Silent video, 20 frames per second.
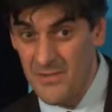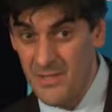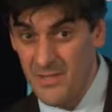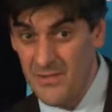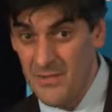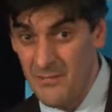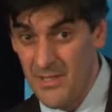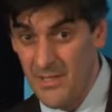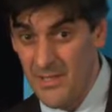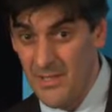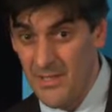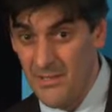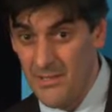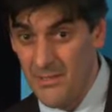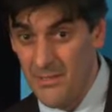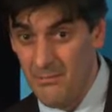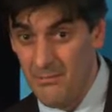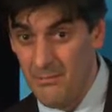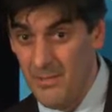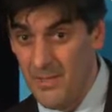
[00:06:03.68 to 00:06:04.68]
thing to me in
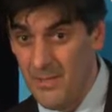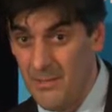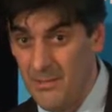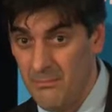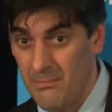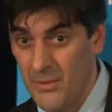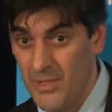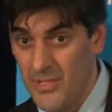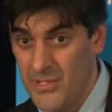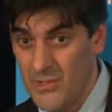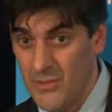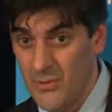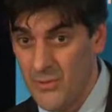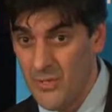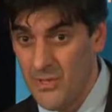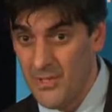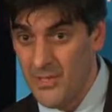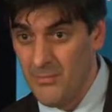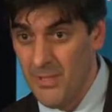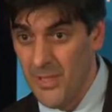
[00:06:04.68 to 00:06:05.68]
the British
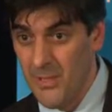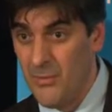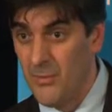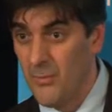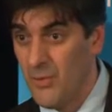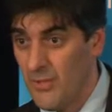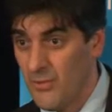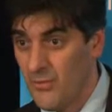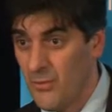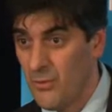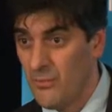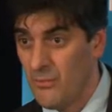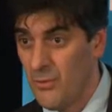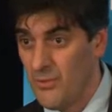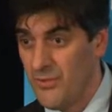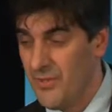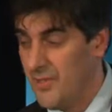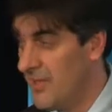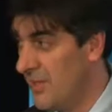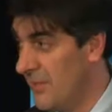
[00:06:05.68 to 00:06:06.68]
story at the moment, we can talk
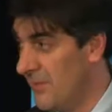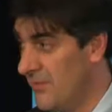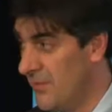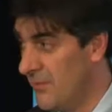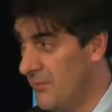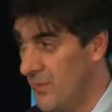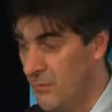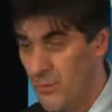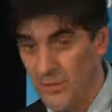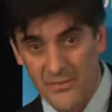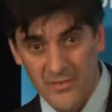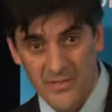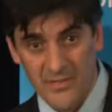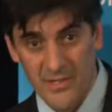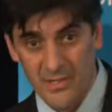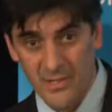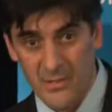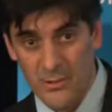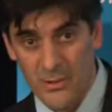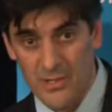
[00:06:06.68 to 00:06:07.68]
more detail if somebody wants to
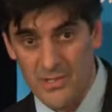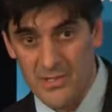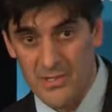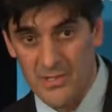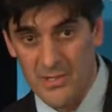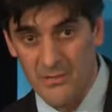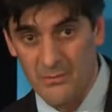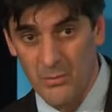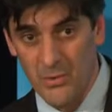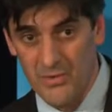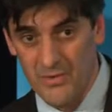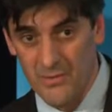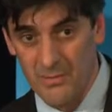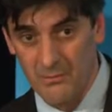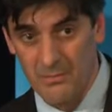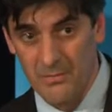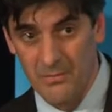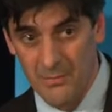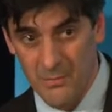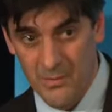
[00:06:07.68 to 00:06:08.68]
take a question, wants
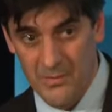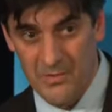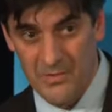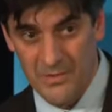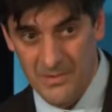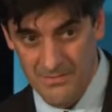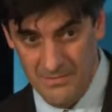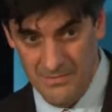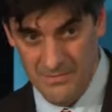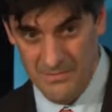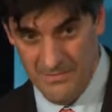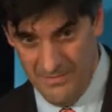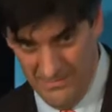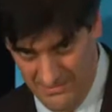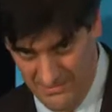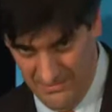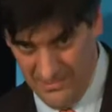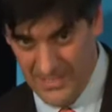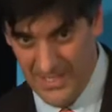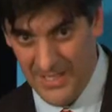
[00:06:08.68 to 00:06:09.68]
to
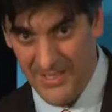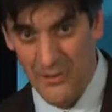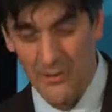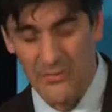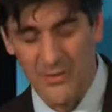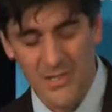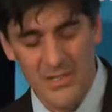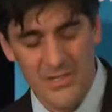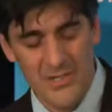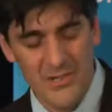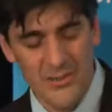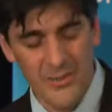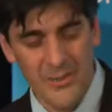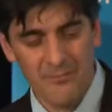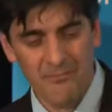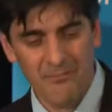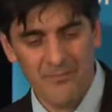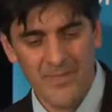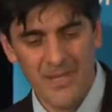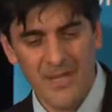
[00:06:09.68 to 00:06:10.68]
take on the issue.
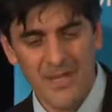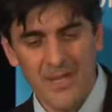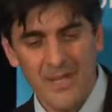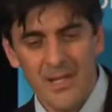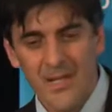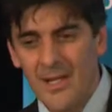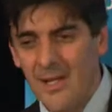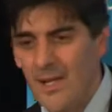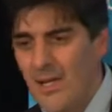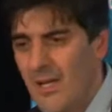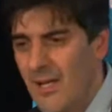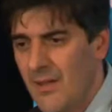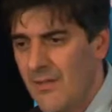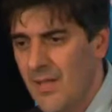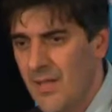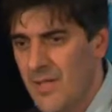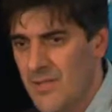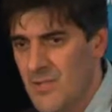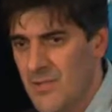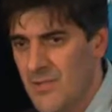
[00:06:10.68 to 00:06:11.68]

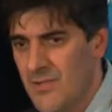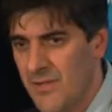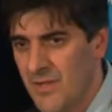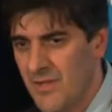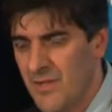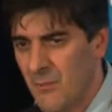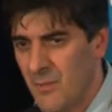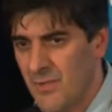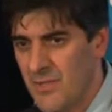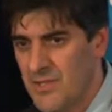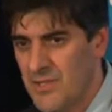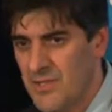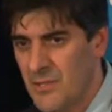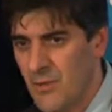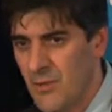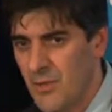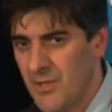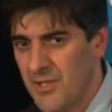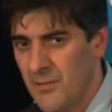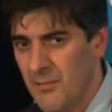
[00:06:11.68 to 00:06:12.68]
The interesting thing with this
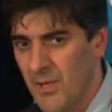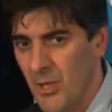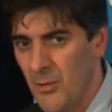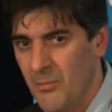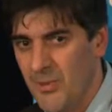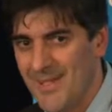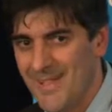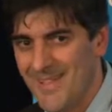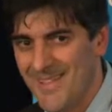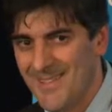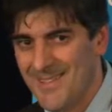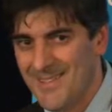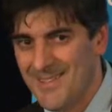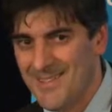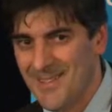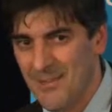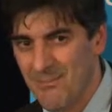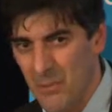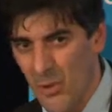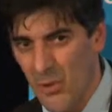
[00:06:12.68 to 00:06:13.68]
story at the moment is
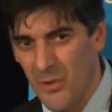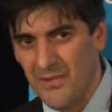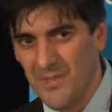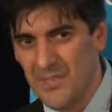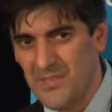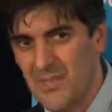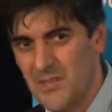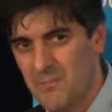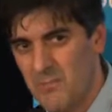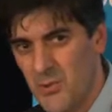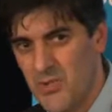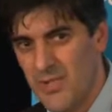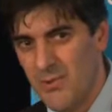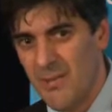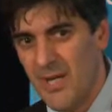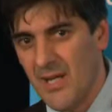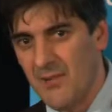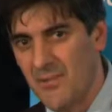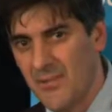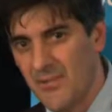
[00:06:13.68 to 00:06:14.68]
that politics is pushing
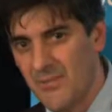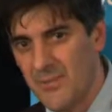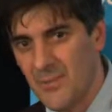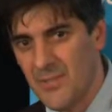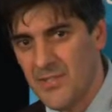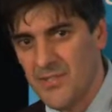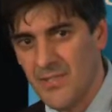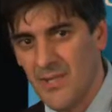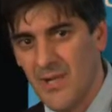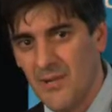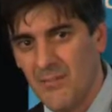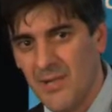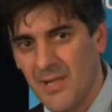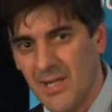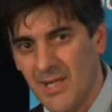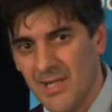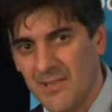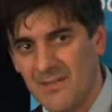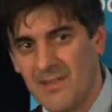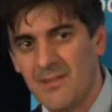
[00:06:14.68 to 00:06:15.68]
back for the first time
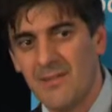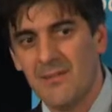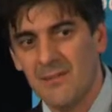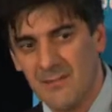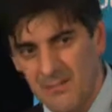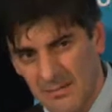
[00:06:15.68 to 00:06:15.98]
against,